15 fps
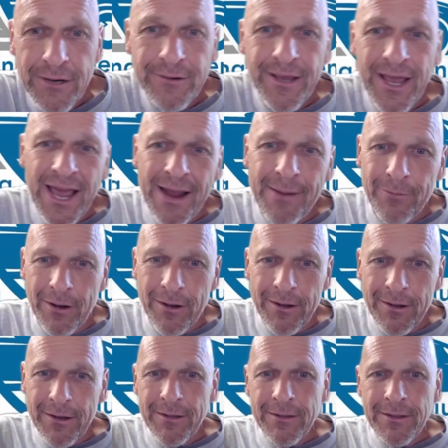camera,
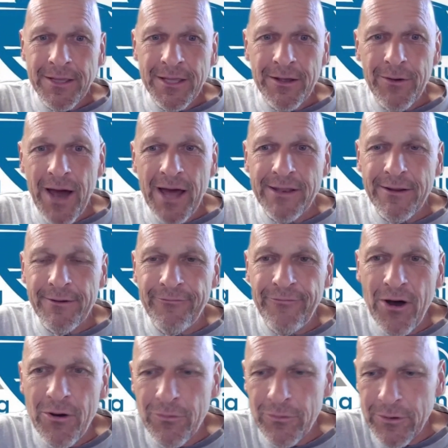on their
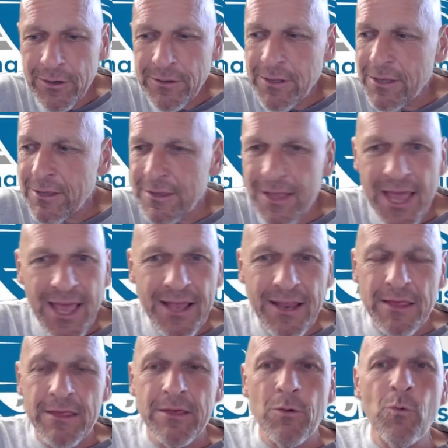phone.
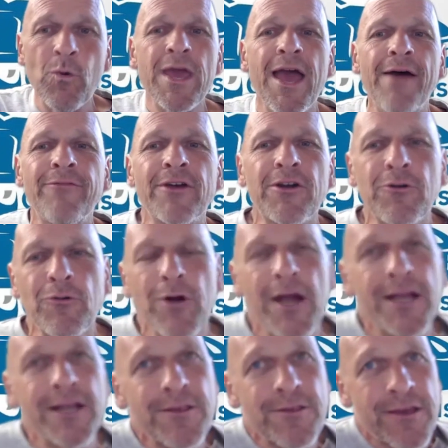We have the
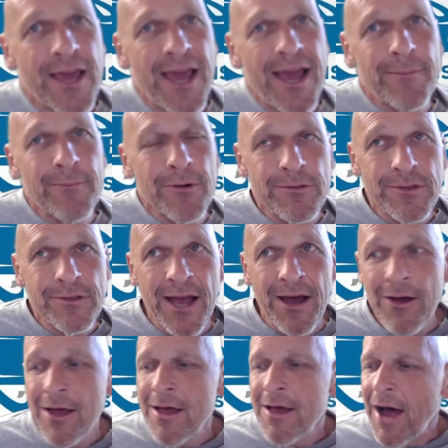greatest cameras
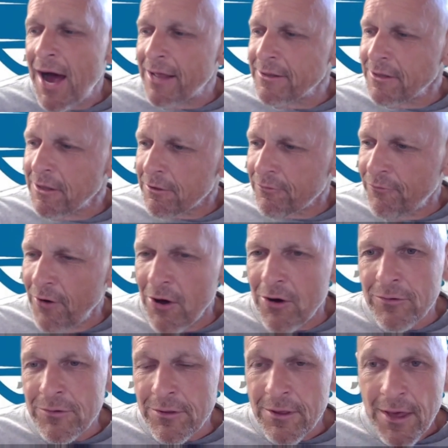now on these
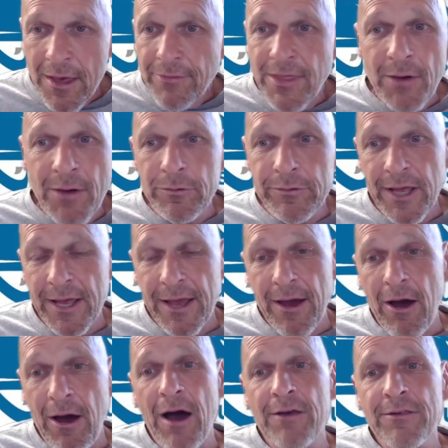phones. They will take
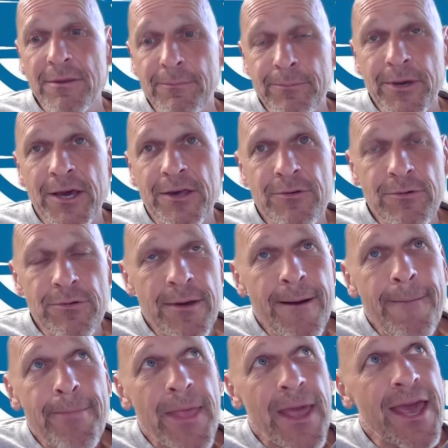awesome pictures,
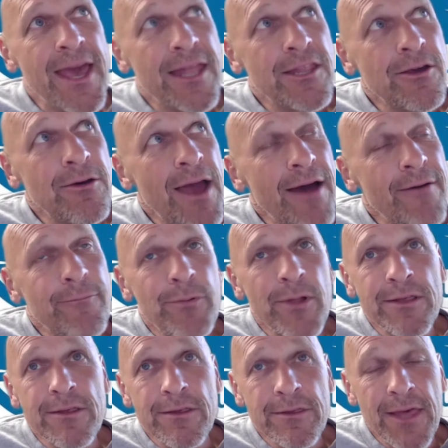and you have
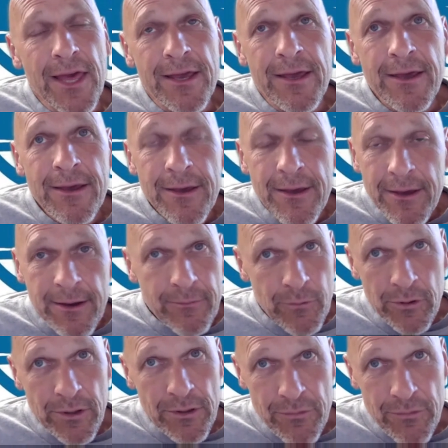places like, well,